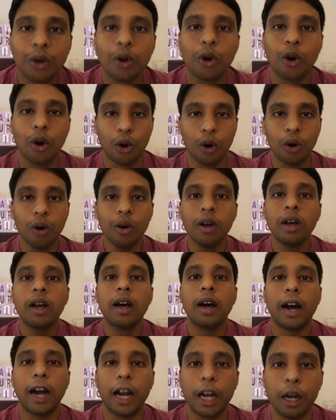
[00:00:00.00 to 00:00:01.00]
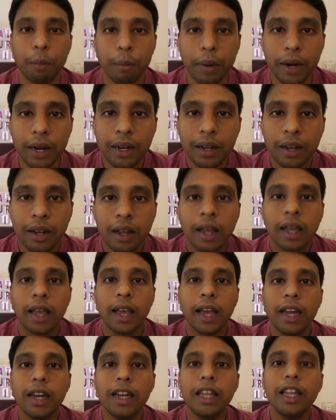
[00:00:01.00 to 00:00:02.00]
or admit
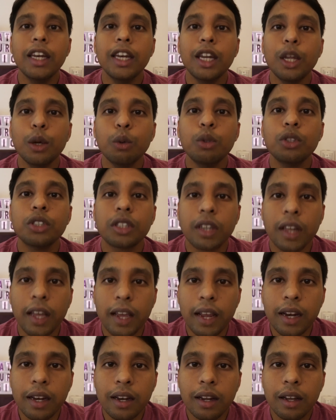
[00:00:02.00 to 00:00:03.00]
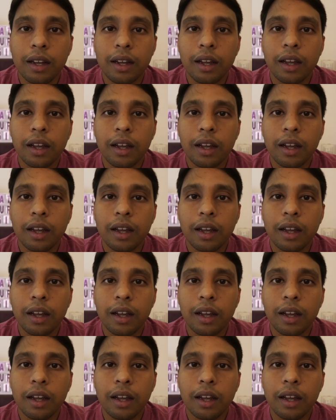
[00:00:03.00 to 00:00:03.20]
any new state